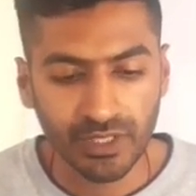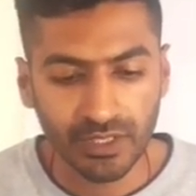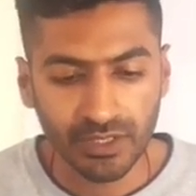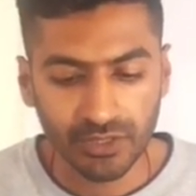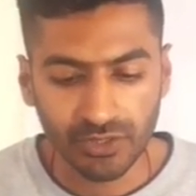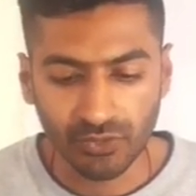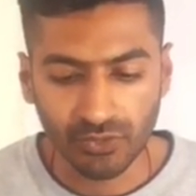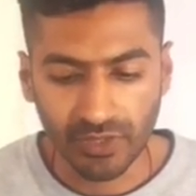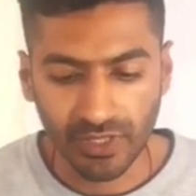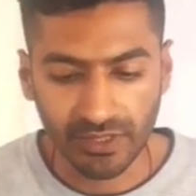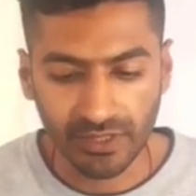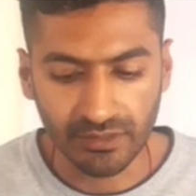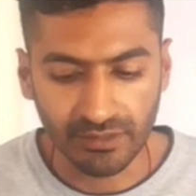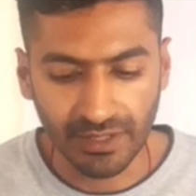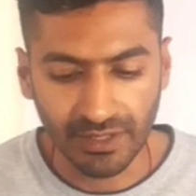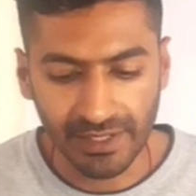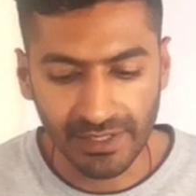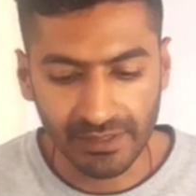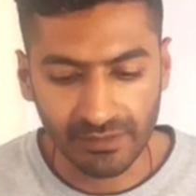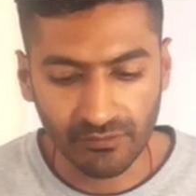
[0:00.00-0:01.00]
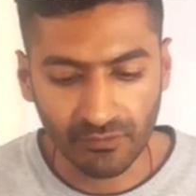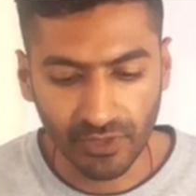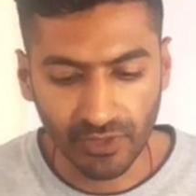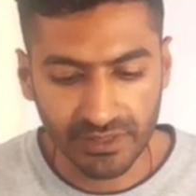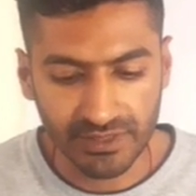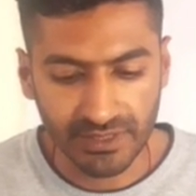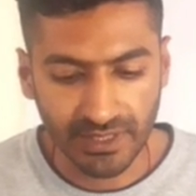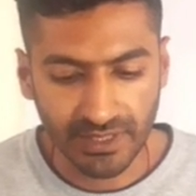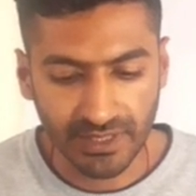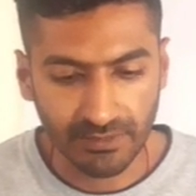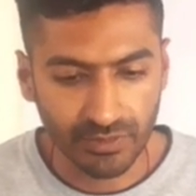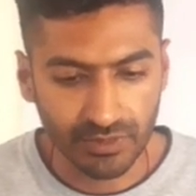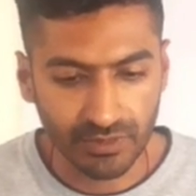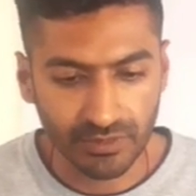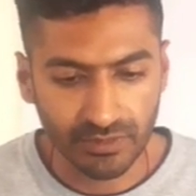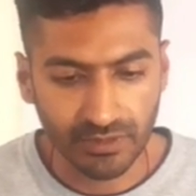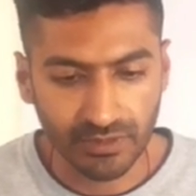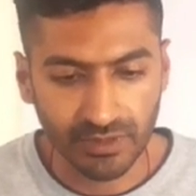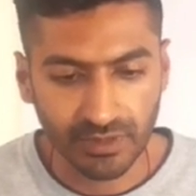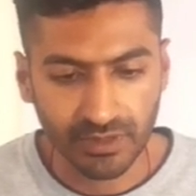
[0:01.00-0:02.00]
you can write, for example,
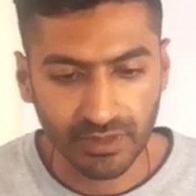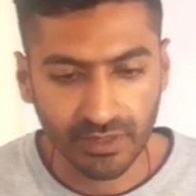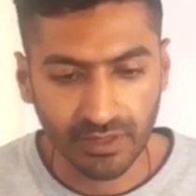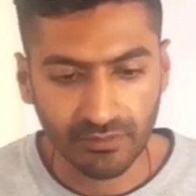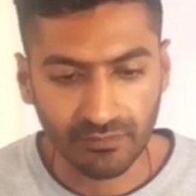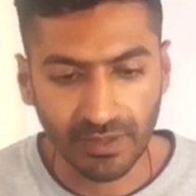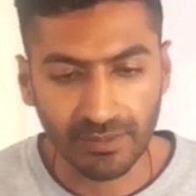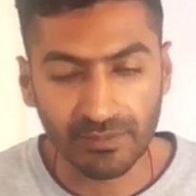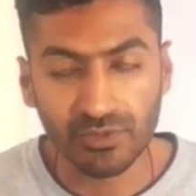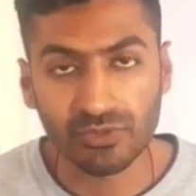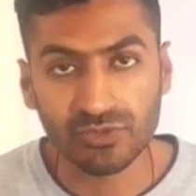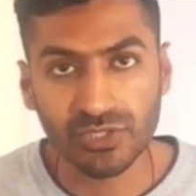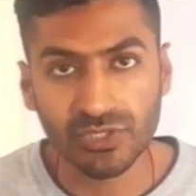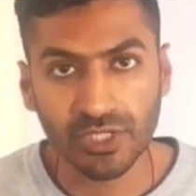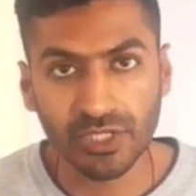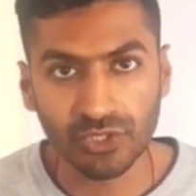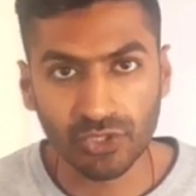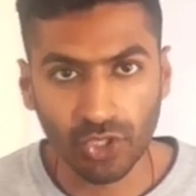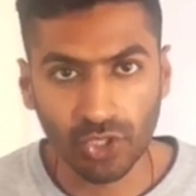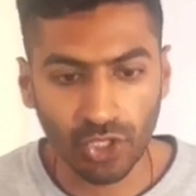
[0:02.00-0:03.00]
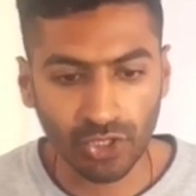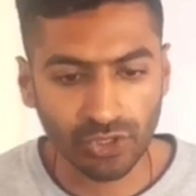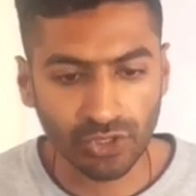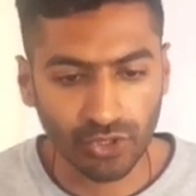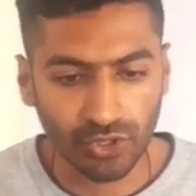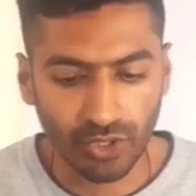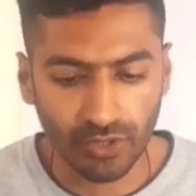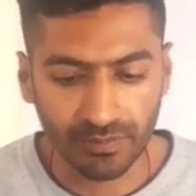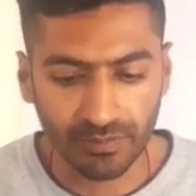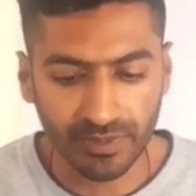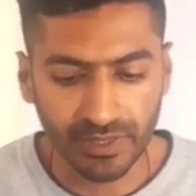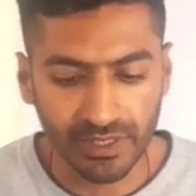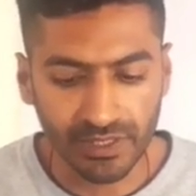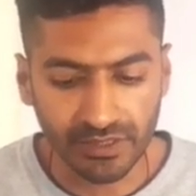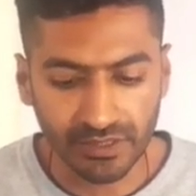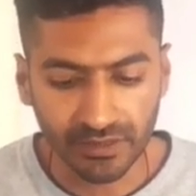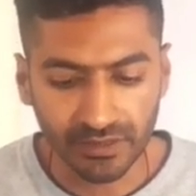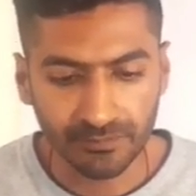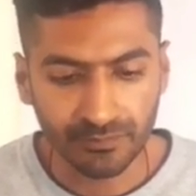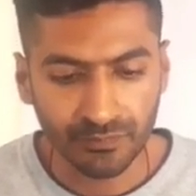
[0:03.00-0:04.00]
if I'm using not
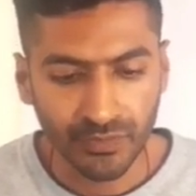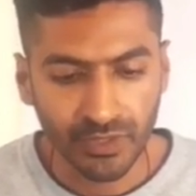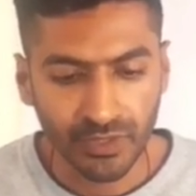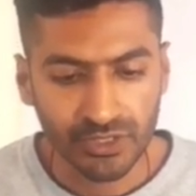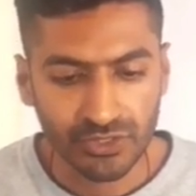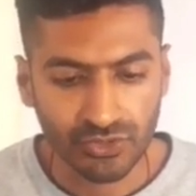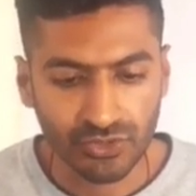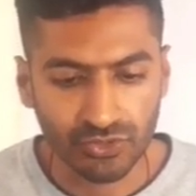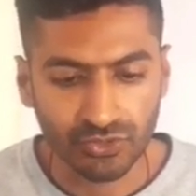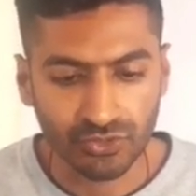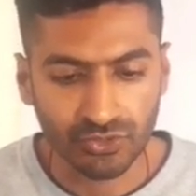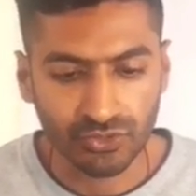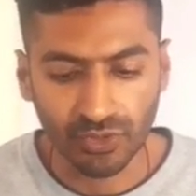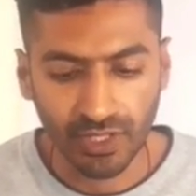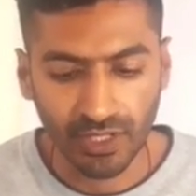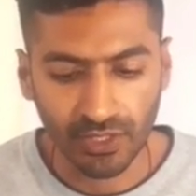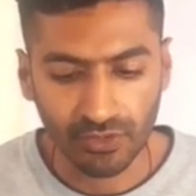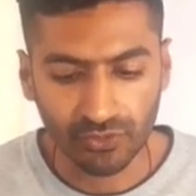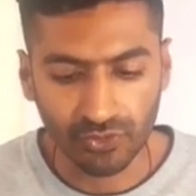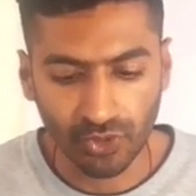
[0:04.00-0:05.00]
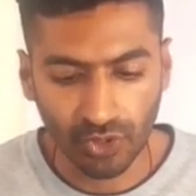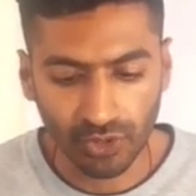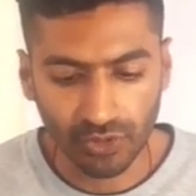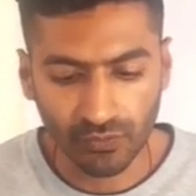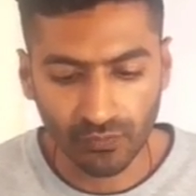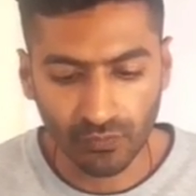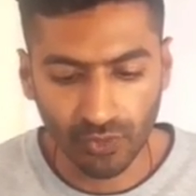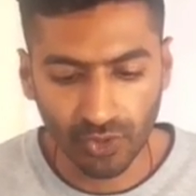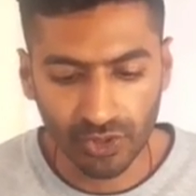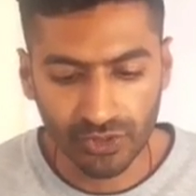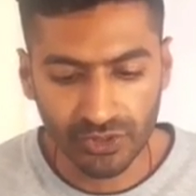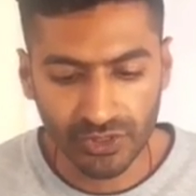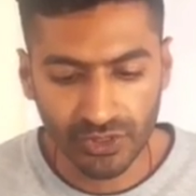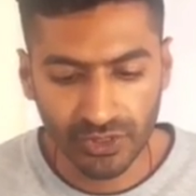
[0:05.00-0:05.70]
operator. So how not works?